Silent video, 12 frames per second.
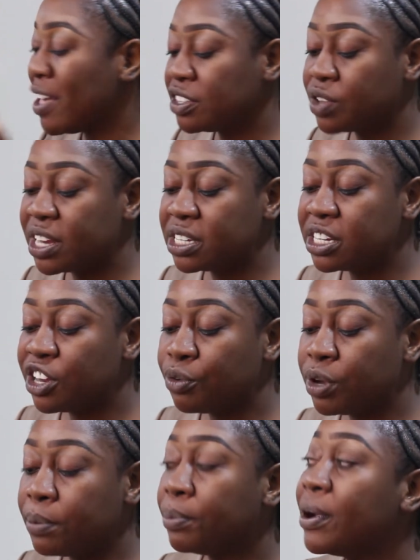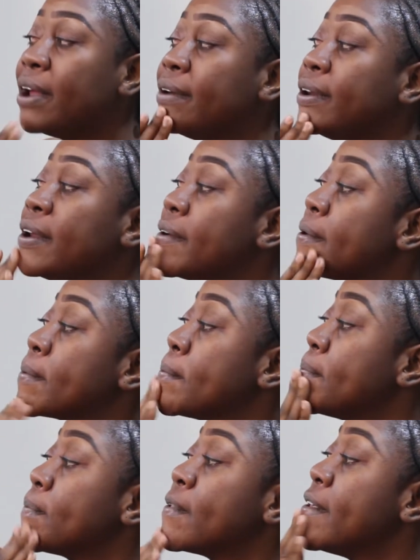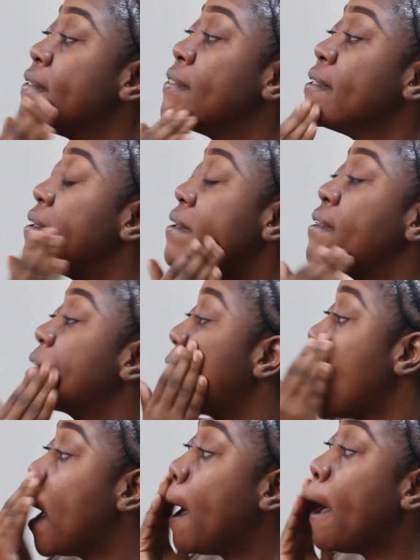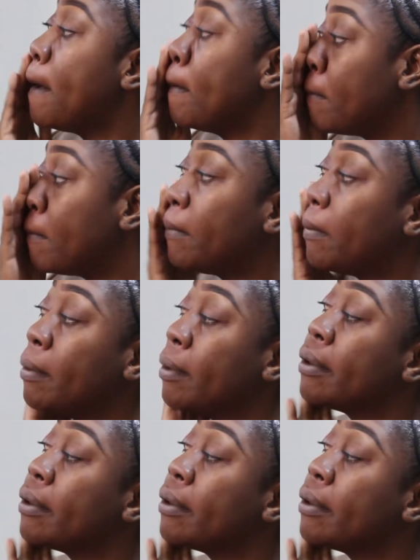So I did a rebrand and then come